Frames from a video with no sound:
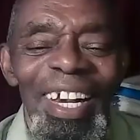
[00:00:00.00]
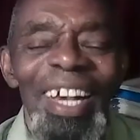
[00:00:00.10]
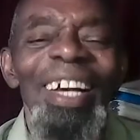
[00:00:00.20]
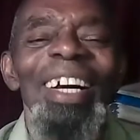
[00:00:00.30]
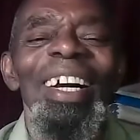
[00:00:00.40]

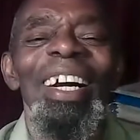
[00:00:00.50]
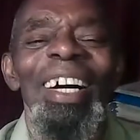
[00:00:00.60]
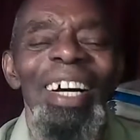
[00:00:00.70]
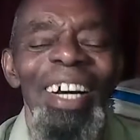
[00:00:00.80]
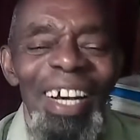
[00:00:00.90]
guarantee you,
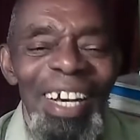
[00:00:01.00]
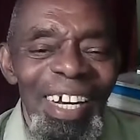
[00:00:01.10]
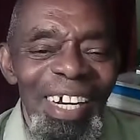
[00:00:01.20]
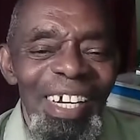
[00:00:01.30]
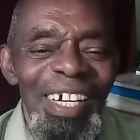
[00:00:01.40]
he
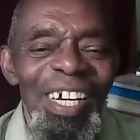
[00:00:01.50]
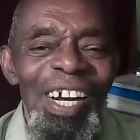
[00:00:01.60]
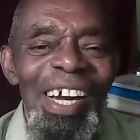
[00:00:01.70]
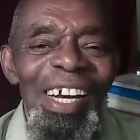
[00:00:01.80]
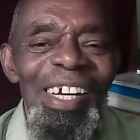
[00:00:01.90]
came
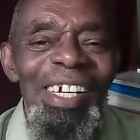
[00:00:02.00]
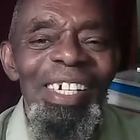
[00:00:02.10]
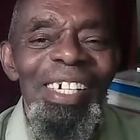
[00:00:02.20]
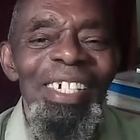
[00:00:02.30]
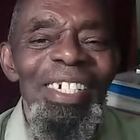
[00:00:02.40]
through
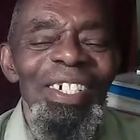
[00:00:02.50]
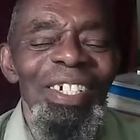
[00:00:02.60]
every